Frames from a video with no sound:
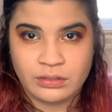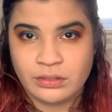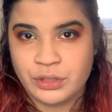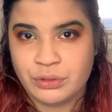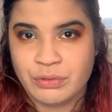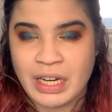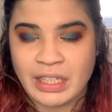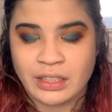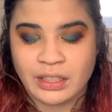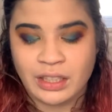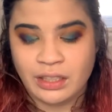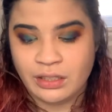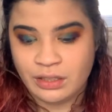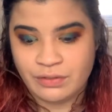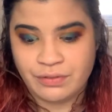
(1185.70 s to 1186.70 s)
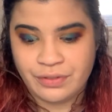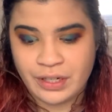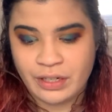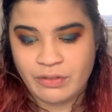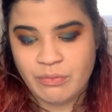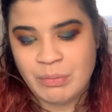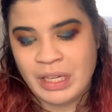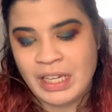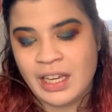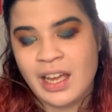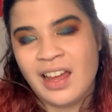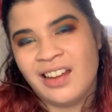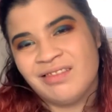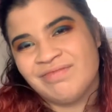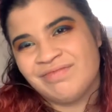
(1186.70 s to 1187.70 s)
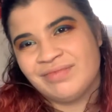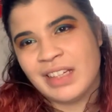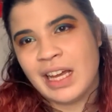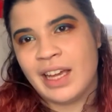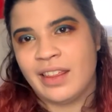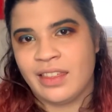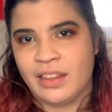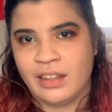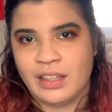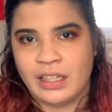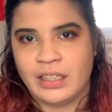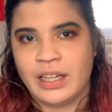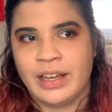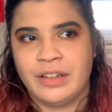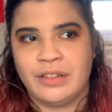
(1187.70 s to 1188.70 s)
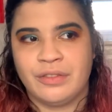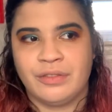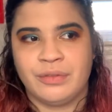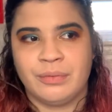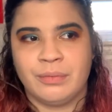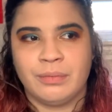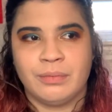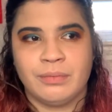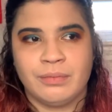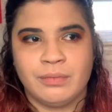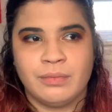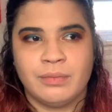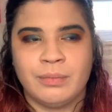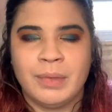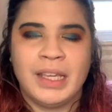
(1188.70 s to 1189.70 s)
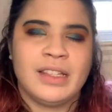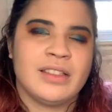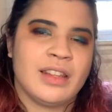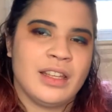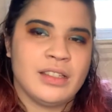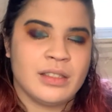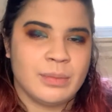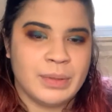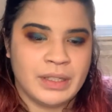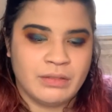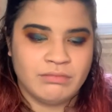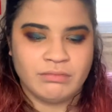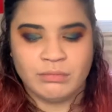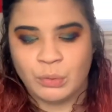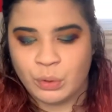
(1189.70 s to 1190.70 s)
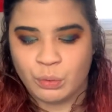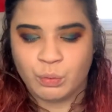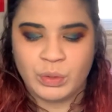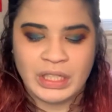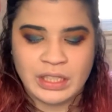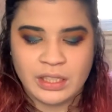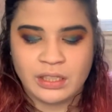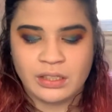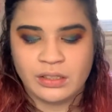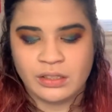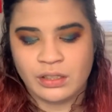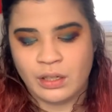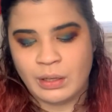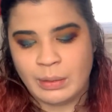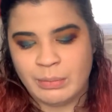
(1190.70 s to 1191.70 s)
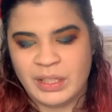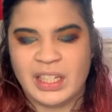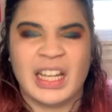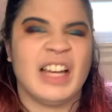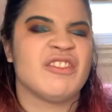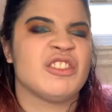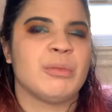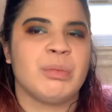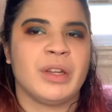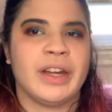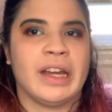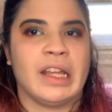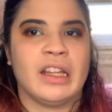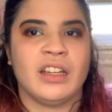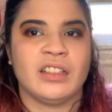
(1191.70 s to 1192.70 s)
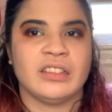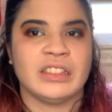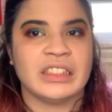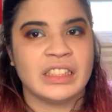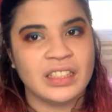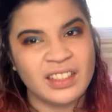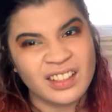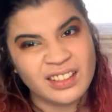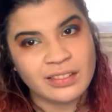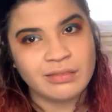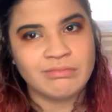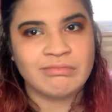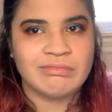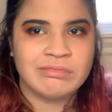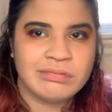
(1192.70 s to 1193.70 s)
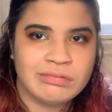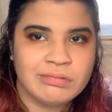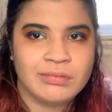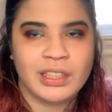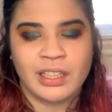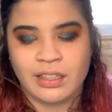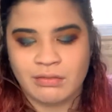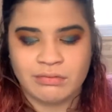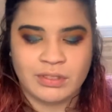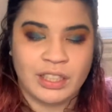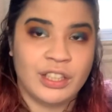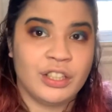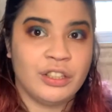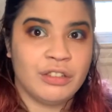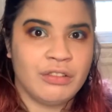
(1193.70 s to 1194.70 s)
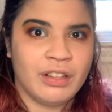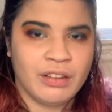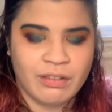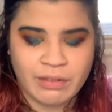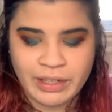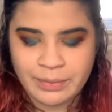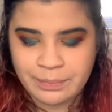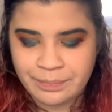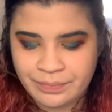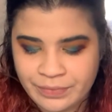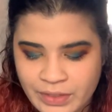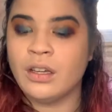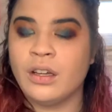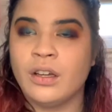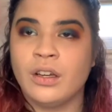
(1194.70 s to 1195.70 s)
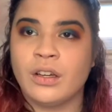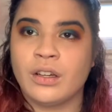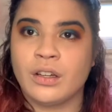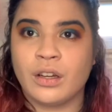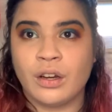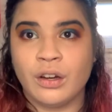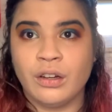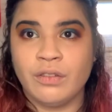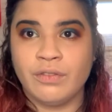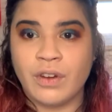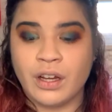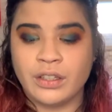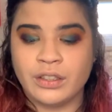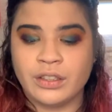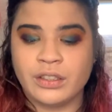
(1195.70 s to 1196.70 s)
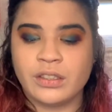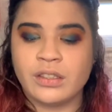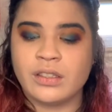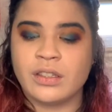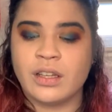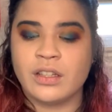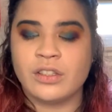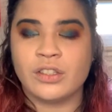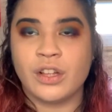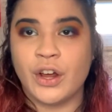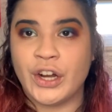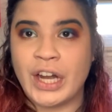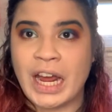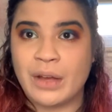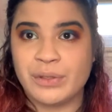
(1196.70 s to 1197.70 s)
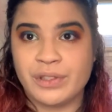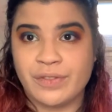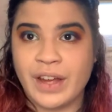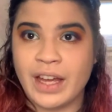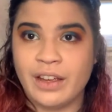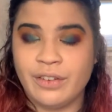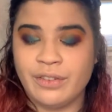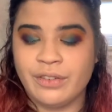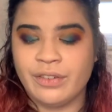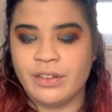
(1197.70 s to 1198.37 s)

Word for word: directly in front of me, I think that kind of makes things a bit more weak. So I'm gonna have to put it in, you know, it could go either way. Kurt Vonnegut's Slaughterhouse Five.